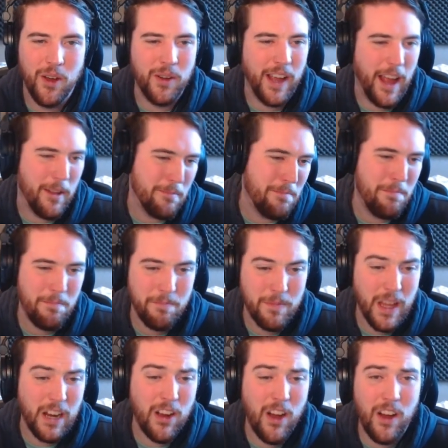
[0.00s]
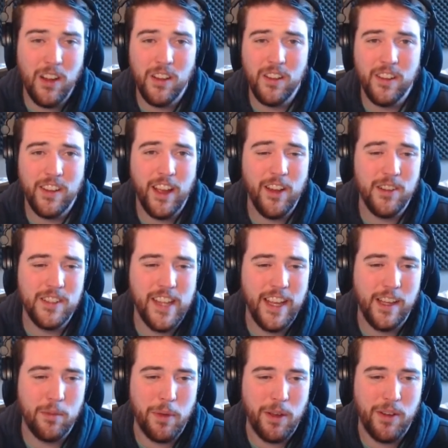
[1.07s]
Okay, they're all, they all
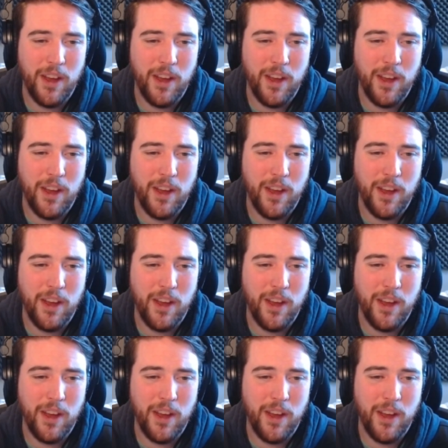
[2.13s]
take about